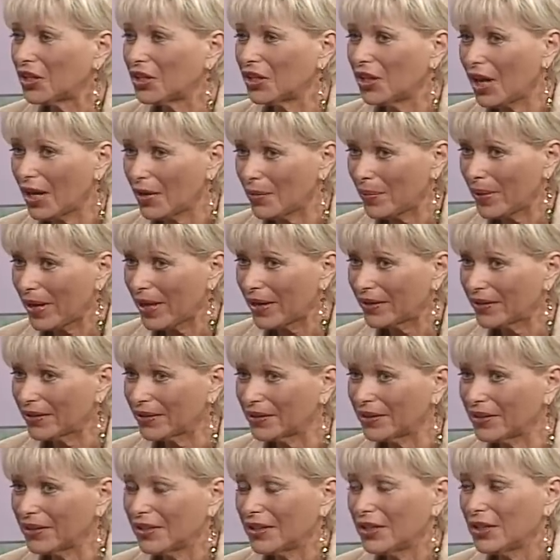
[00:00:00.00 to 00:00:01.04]
A lot
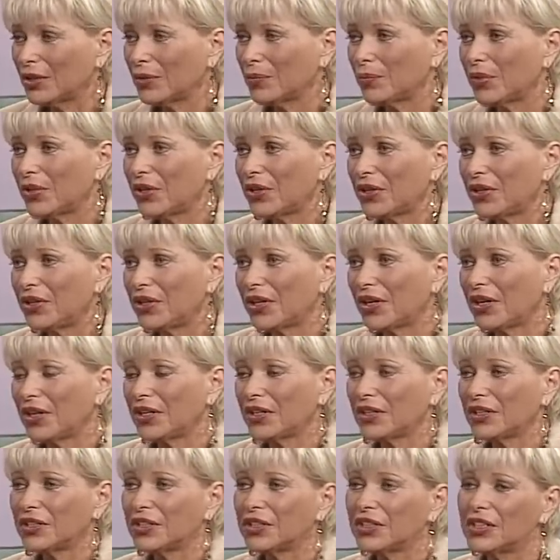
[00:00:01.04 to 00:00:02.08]
better. But
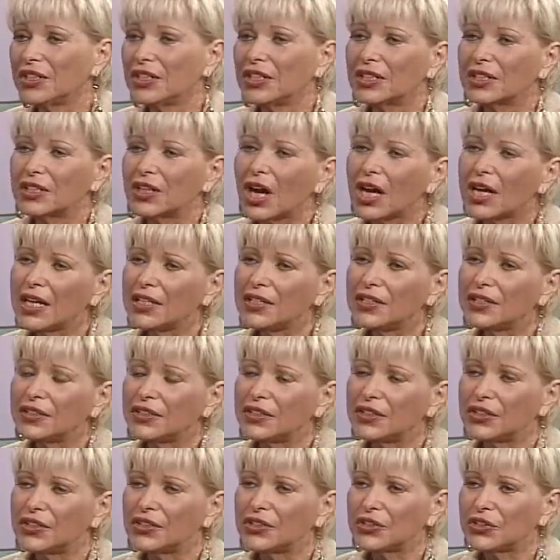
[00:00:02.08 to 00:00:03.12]
God
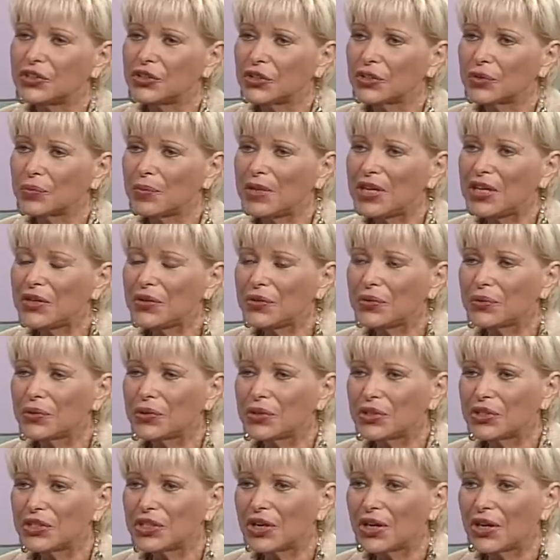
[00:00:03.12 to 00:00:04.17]
took me
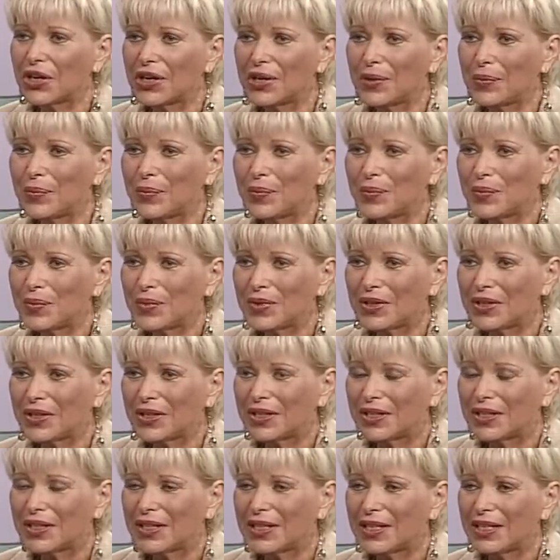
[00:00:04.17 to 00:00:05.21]
through a time
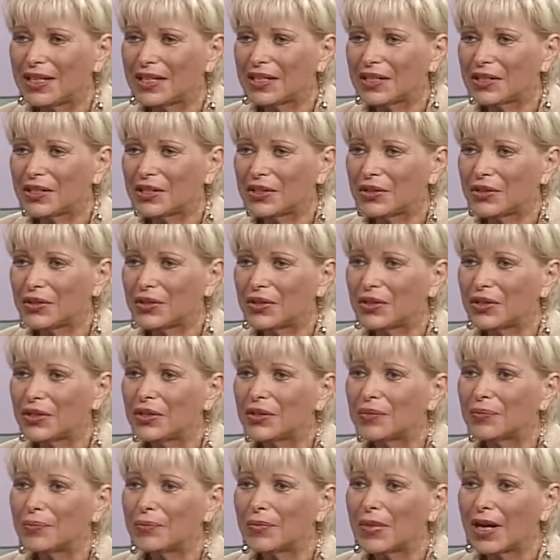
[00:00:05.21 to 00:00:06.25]
in
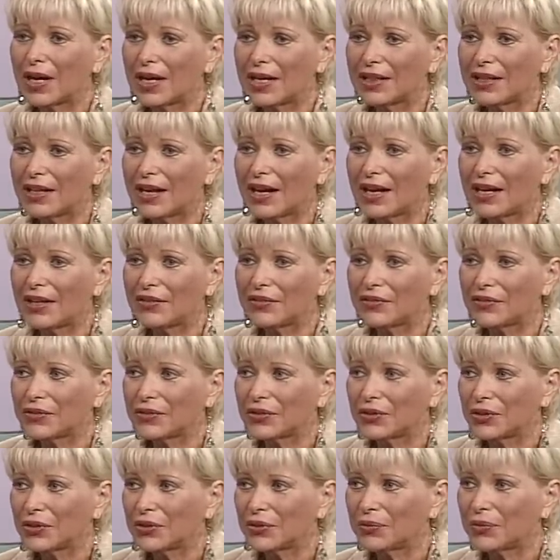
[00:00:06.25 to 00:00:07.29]
my life
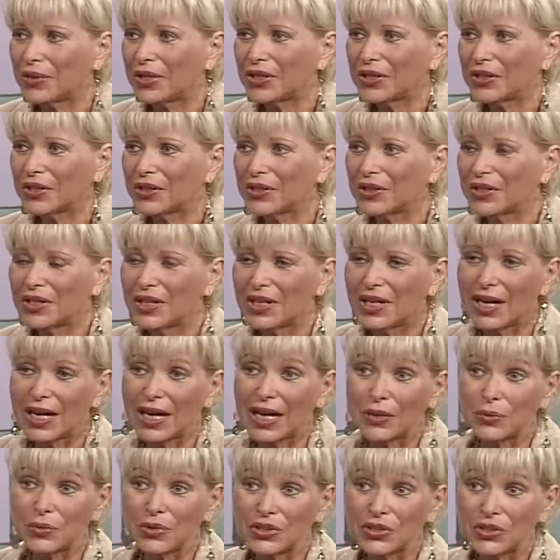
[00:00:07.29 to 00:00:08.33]
where
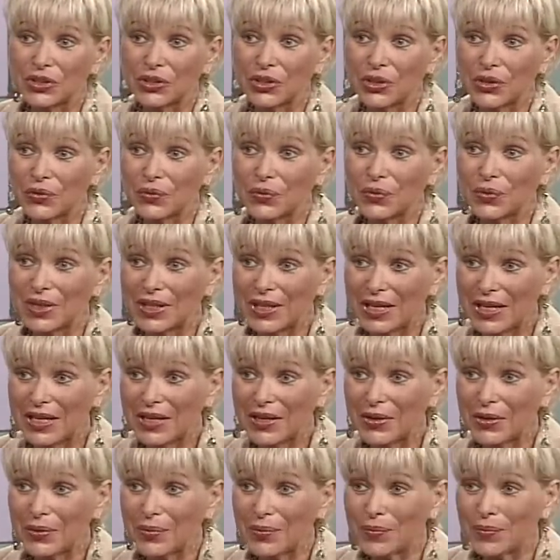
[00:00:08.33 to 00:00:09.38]
I was alone with
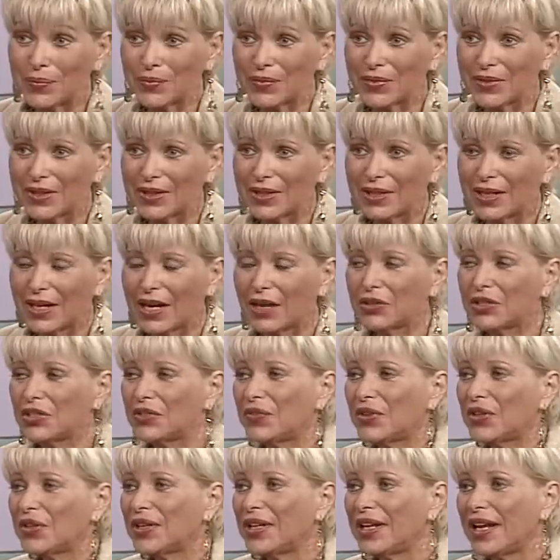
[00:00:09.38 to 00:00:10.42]
Him. I
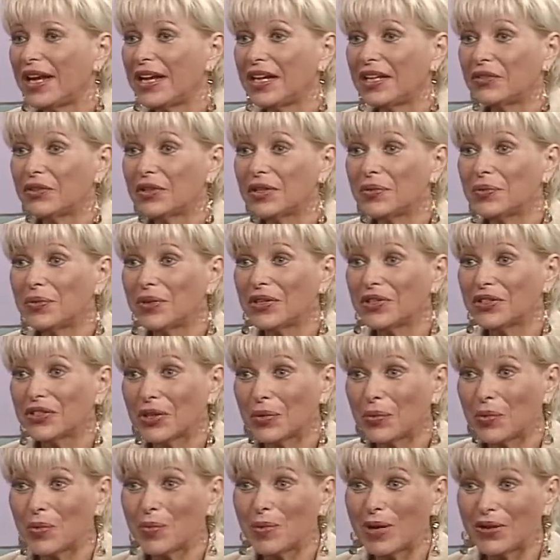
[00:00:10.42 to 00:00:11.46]
was very angry with
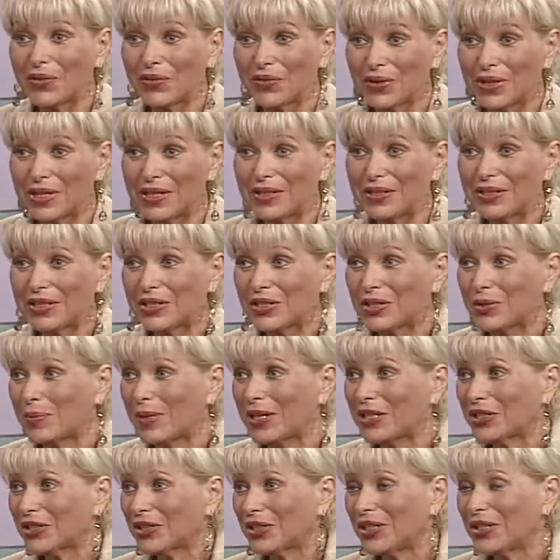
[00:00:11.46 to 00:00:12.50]
some of my friends,
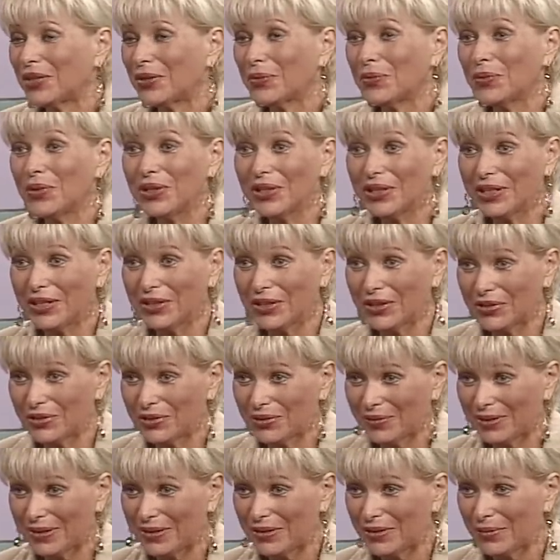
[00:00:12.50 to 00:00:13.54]
especially a really
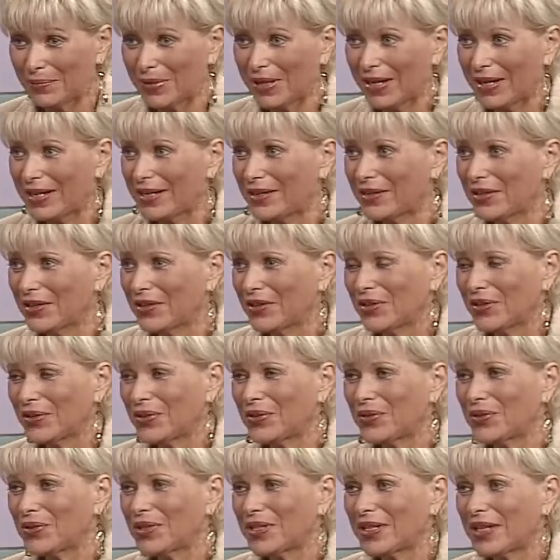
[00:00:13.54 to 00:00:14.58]
close friend of mine
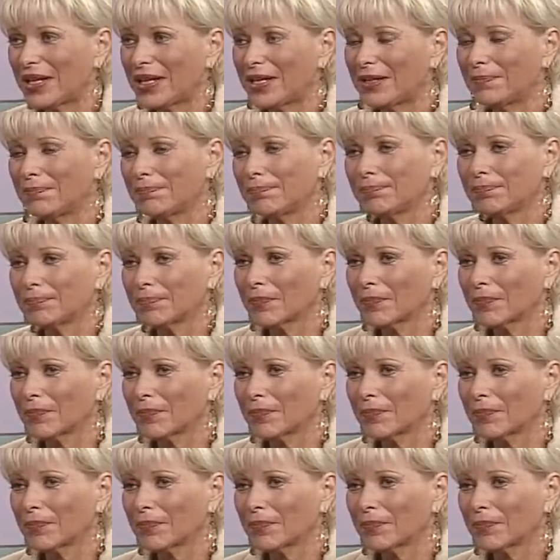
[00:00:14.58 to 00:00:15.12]
who said,